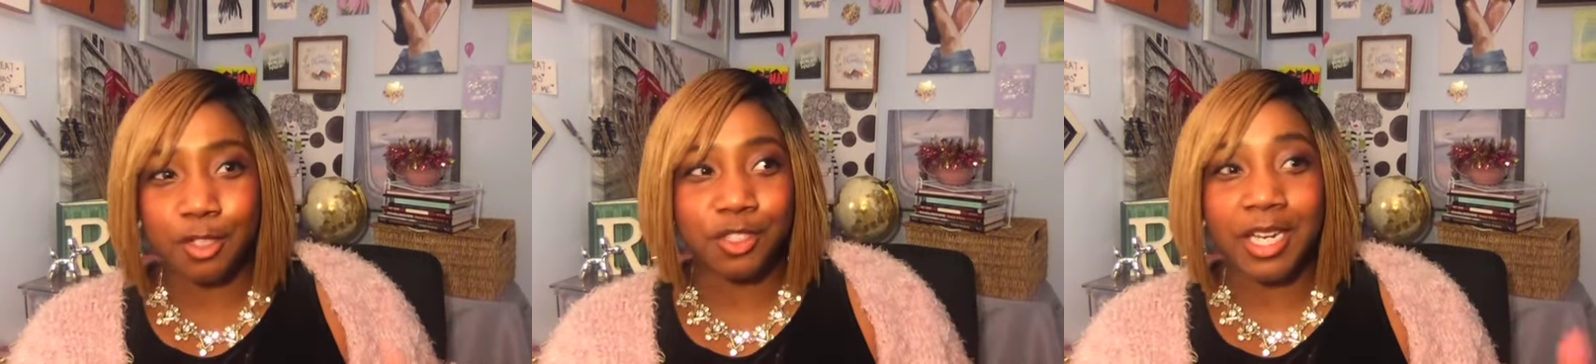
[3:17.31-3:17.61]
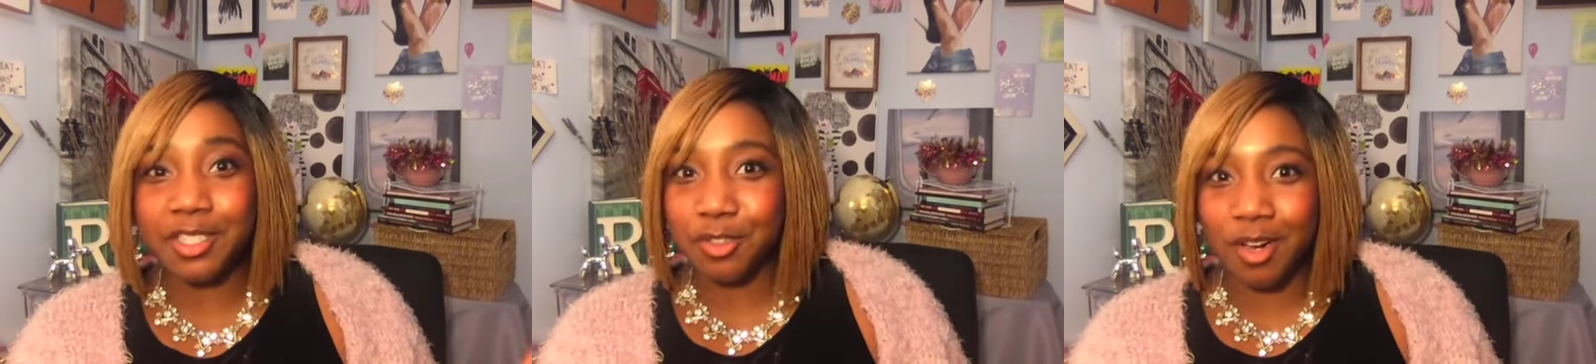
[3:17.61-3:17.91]

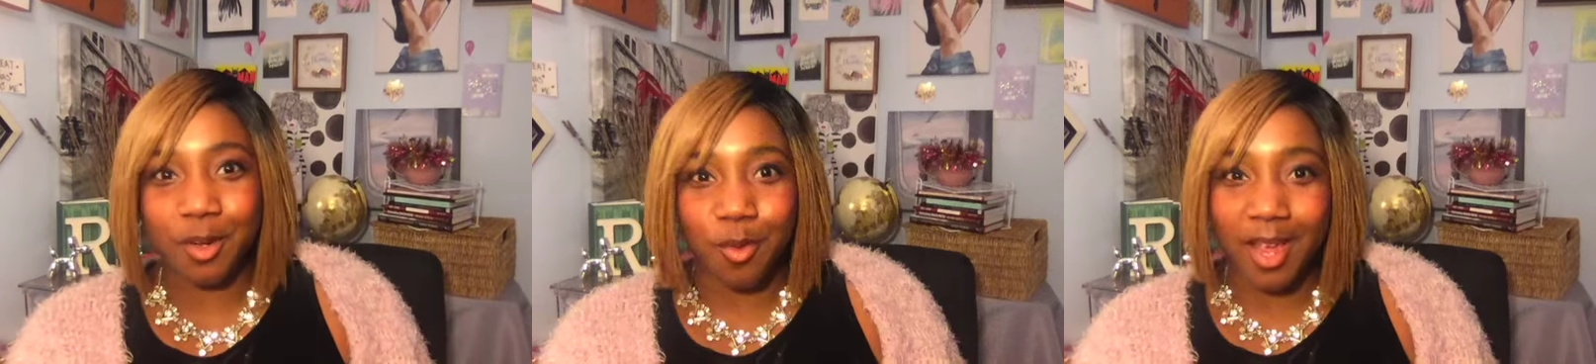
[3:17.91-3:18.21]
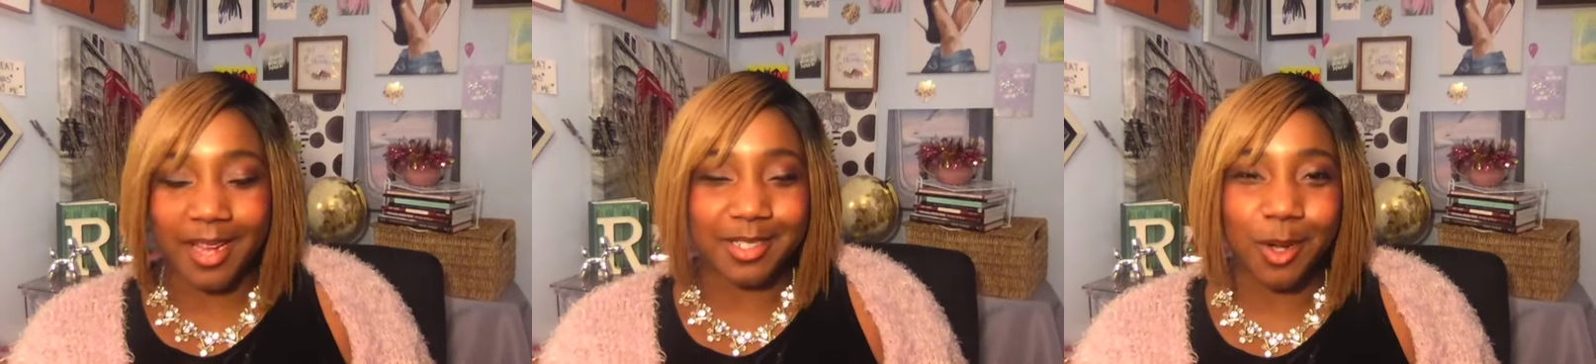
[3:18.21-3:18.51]
change it right
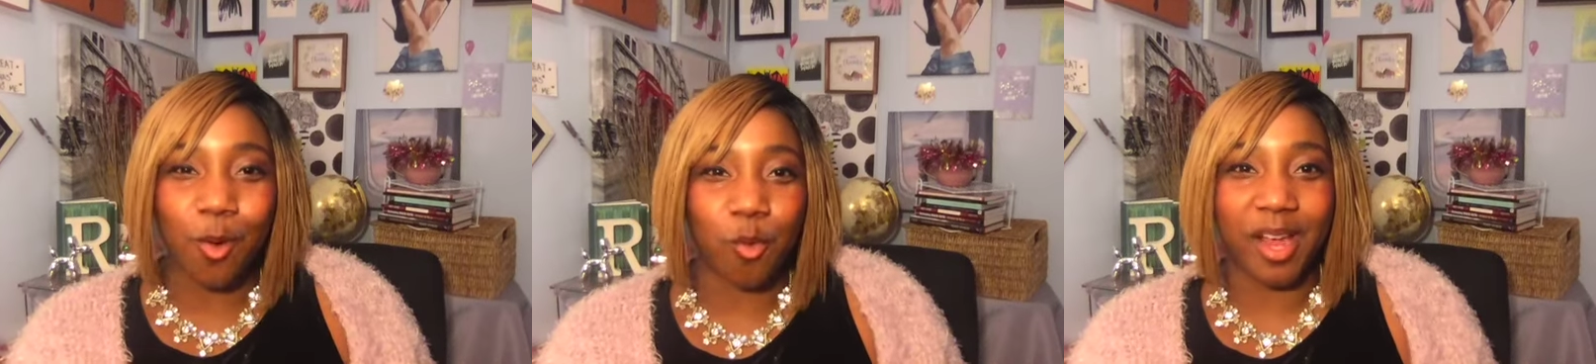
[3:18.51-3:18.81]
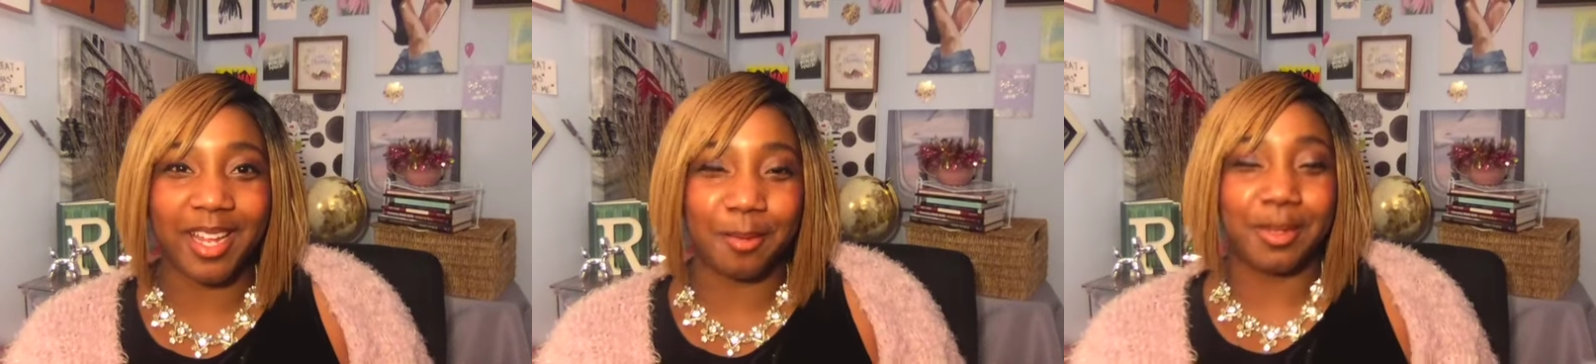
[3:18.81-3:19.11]
away don't
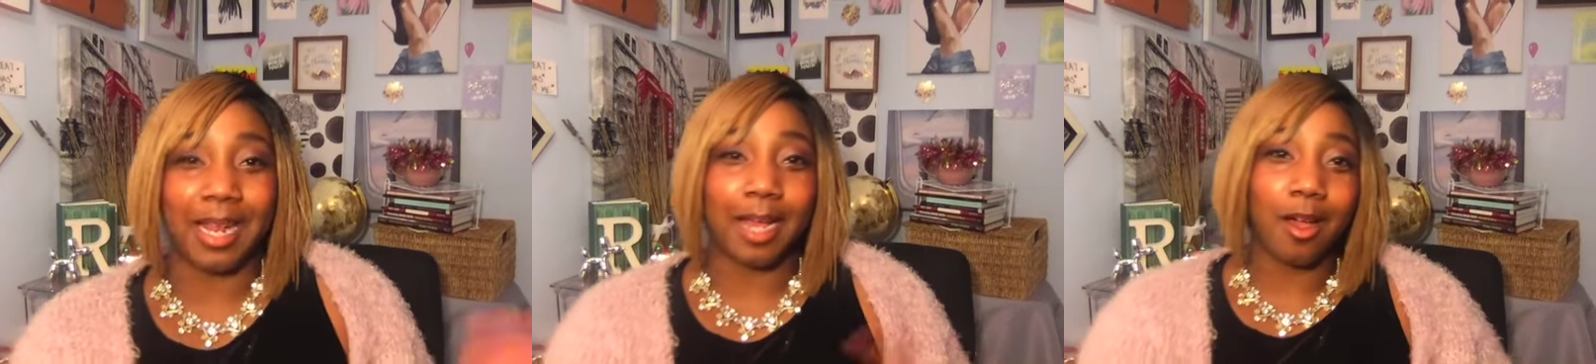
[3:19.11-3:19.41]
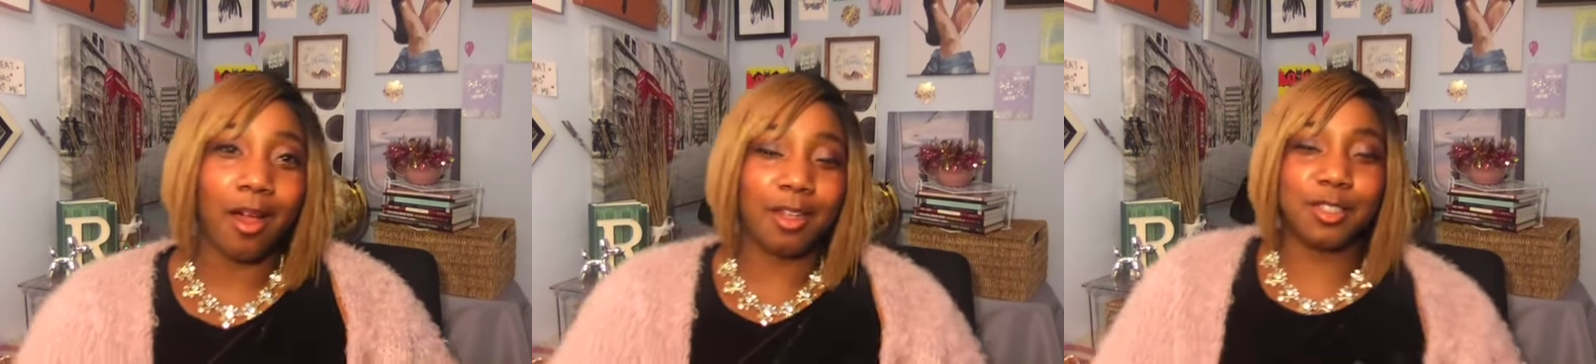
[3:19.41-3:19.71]
wait and be like oh
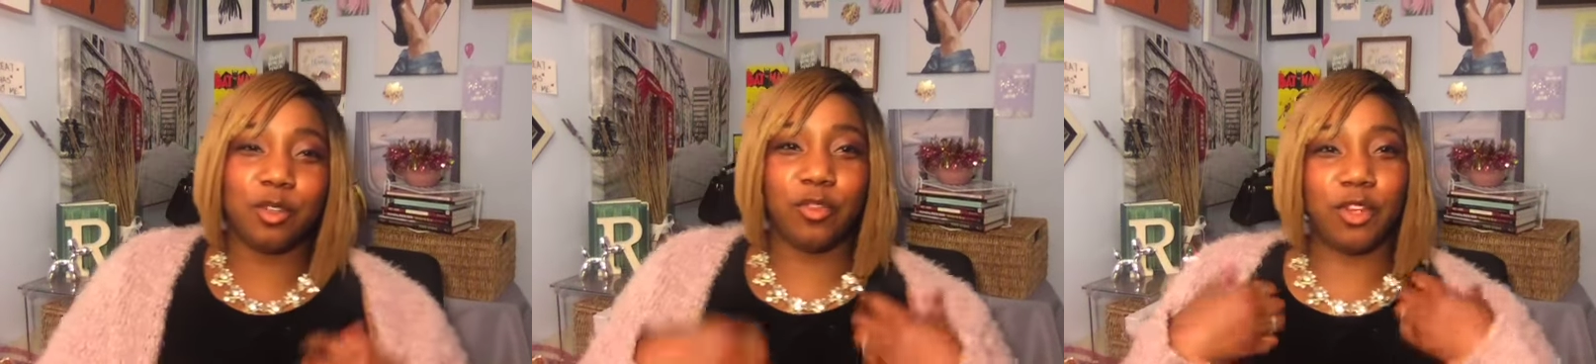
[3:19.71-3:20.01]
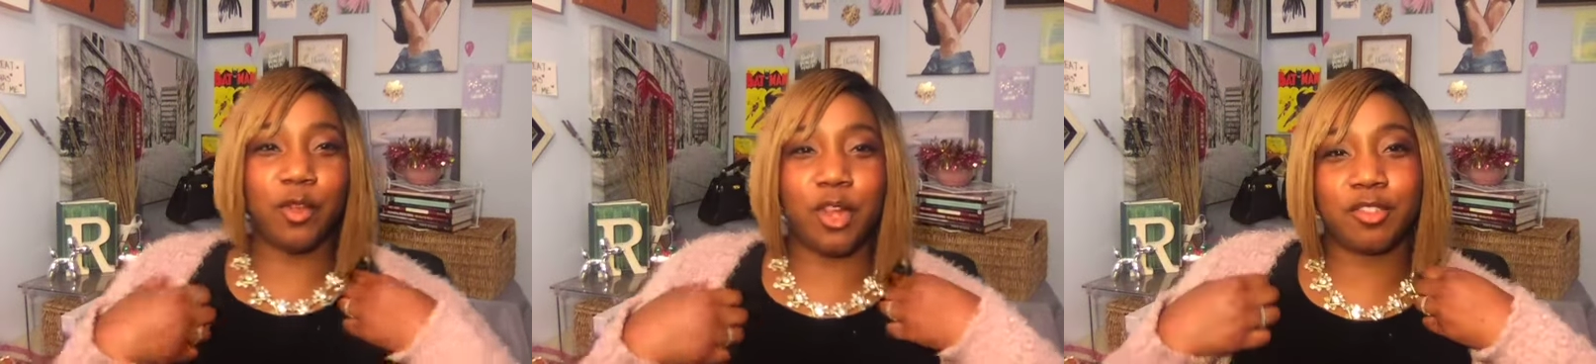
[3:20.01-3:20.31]
i'll do it for
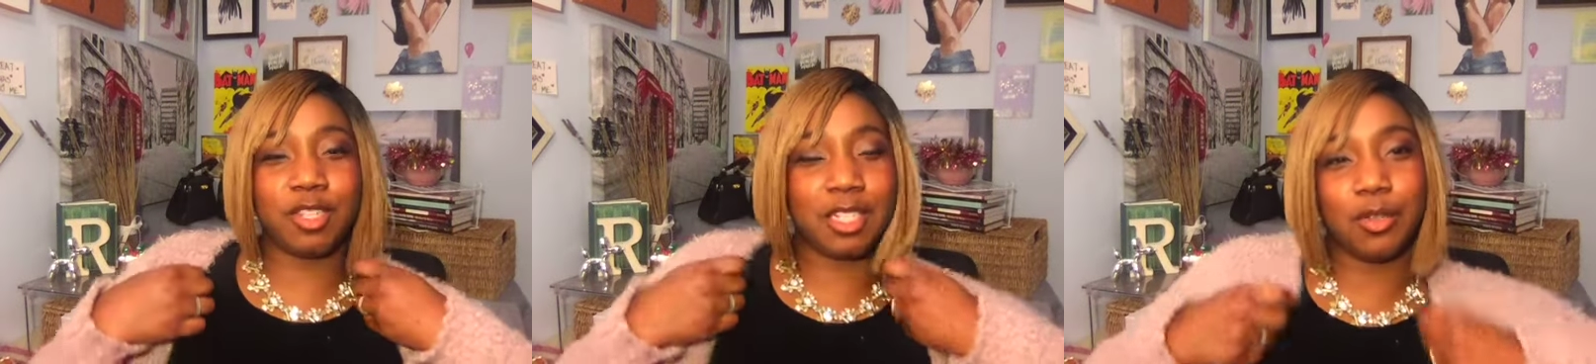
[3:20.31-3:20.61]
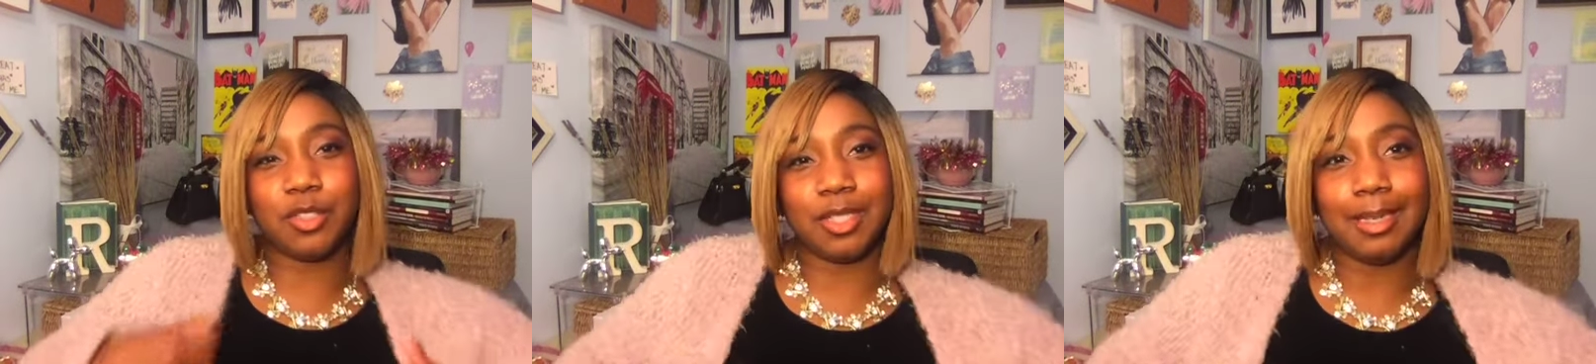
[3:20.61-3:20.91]
new year's
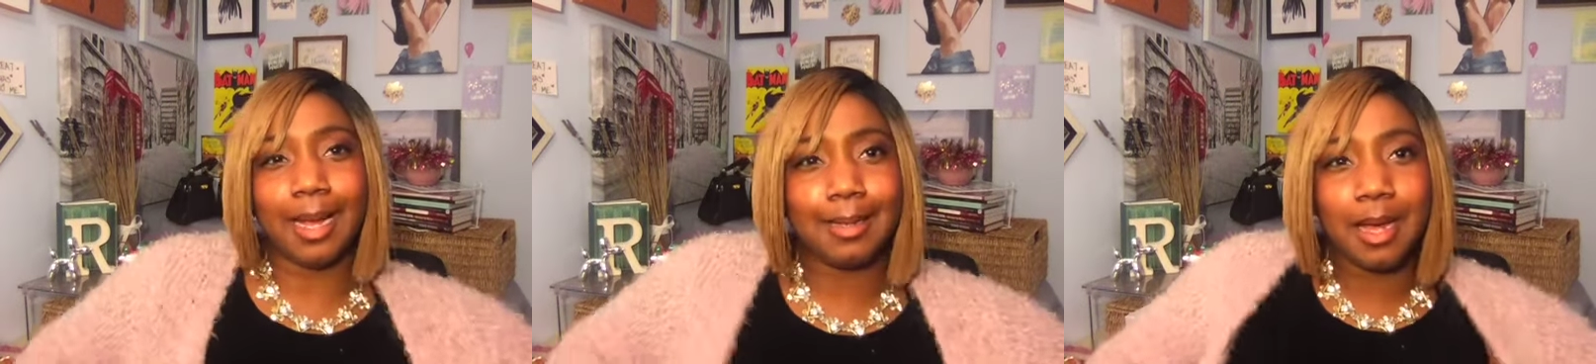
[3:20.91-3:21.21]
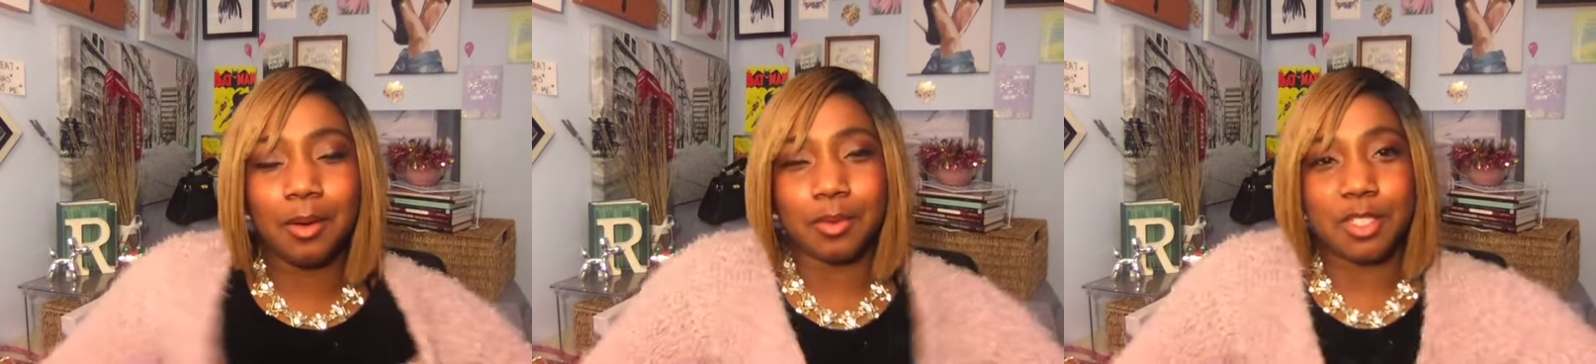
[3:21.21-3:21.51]
resolution like no